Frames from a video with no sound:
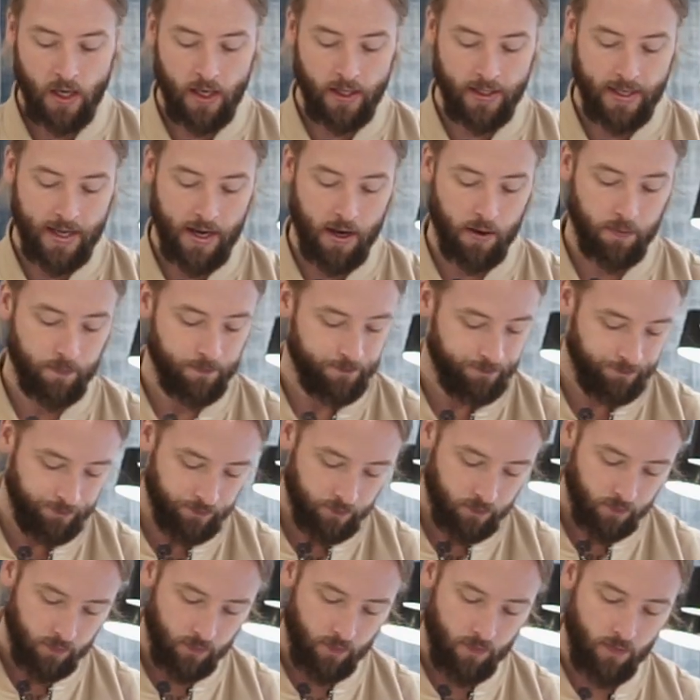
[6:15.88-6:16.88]
Now,
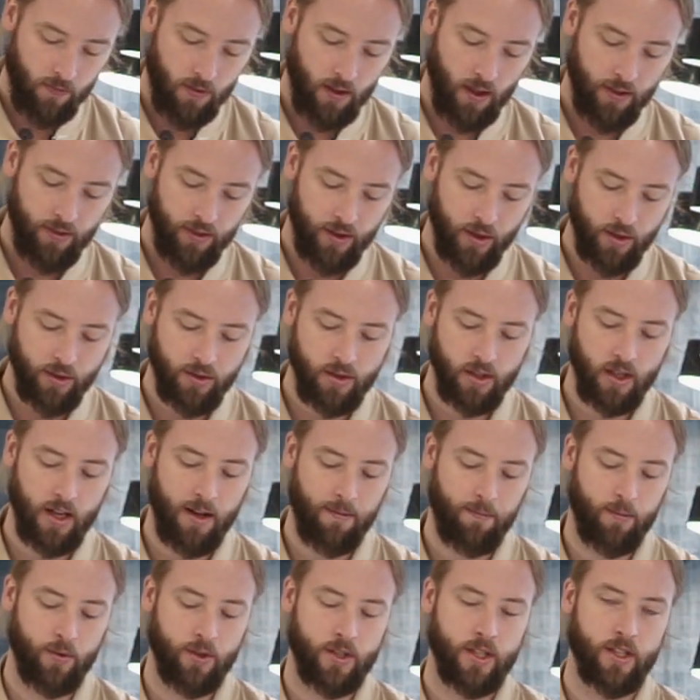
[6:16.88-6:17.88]
there's a
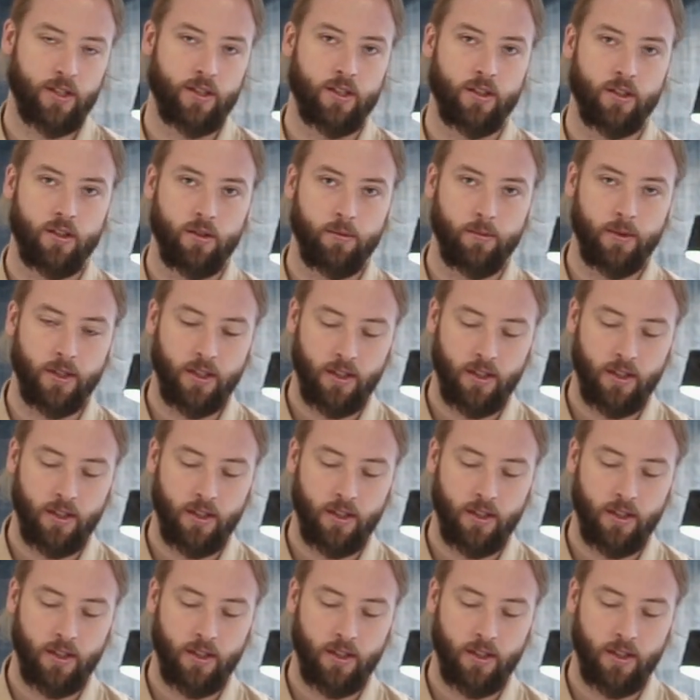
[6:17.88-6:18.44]
lot more testing to be